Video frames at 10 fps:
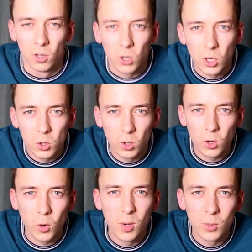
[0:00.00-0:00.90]
Okay, so the
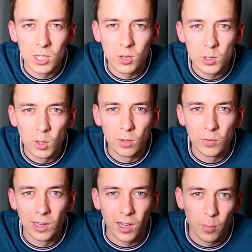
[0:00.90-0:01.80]
aquarium is now slowly
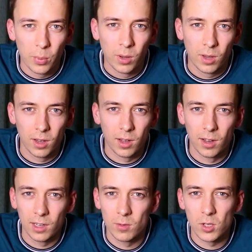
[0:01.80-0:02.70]
filling up.
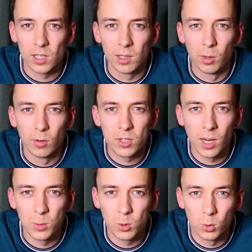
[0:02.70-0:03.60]
Gives us a little bit of
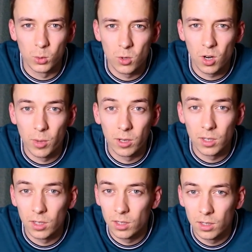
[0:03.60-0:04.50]
time to talk about
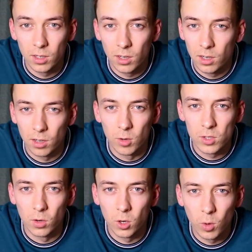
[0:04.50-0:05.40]
the rest
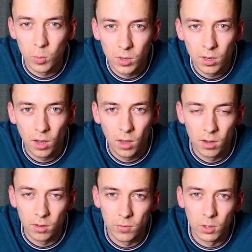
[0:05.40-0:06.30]
of the equipment,
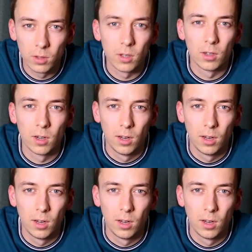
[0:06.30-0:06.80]
the filter,